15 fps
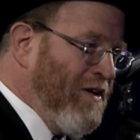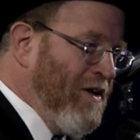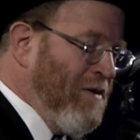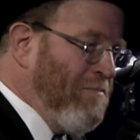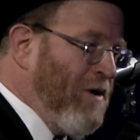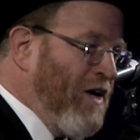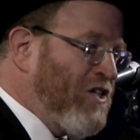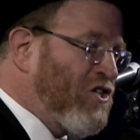
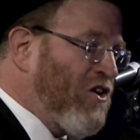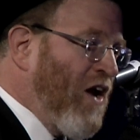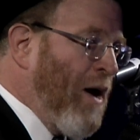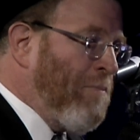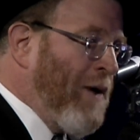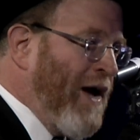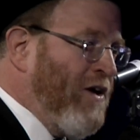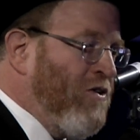Moshe
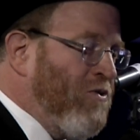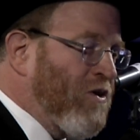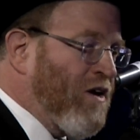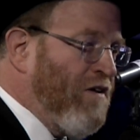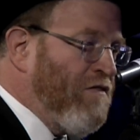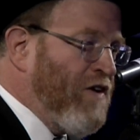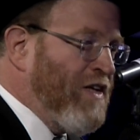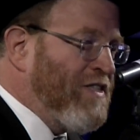Rabbeinu
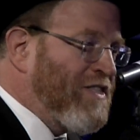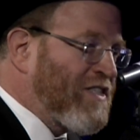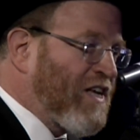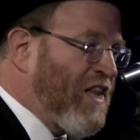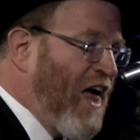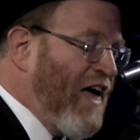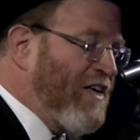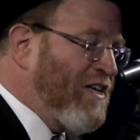convinced
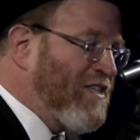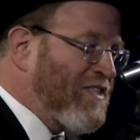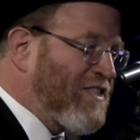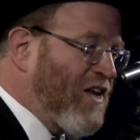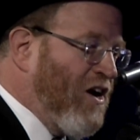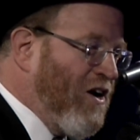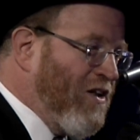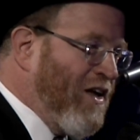Klal
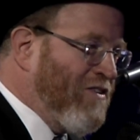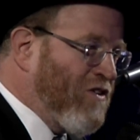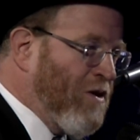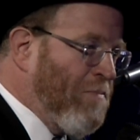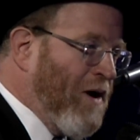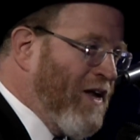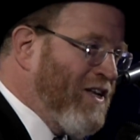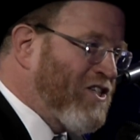Yisrael and the
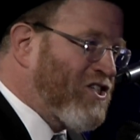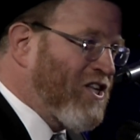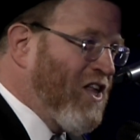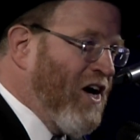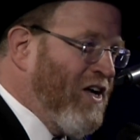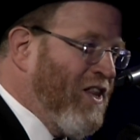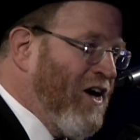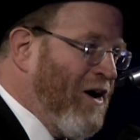Rebbeinu
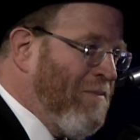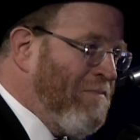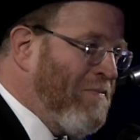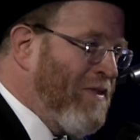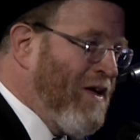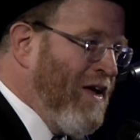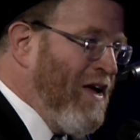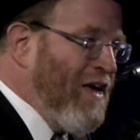Shalom
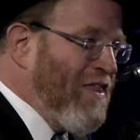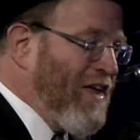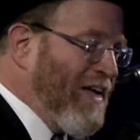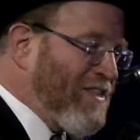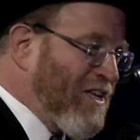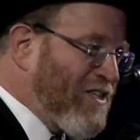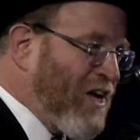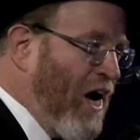that
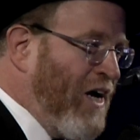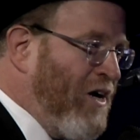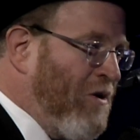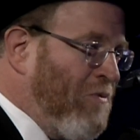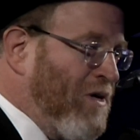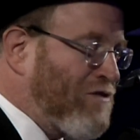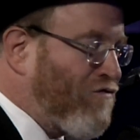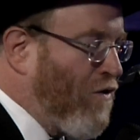the Torah
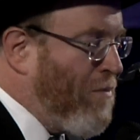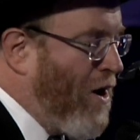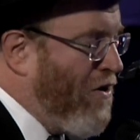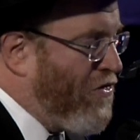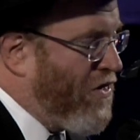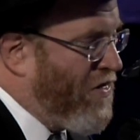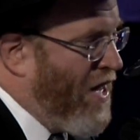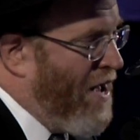was for both
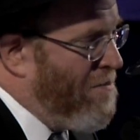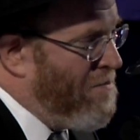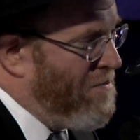of them.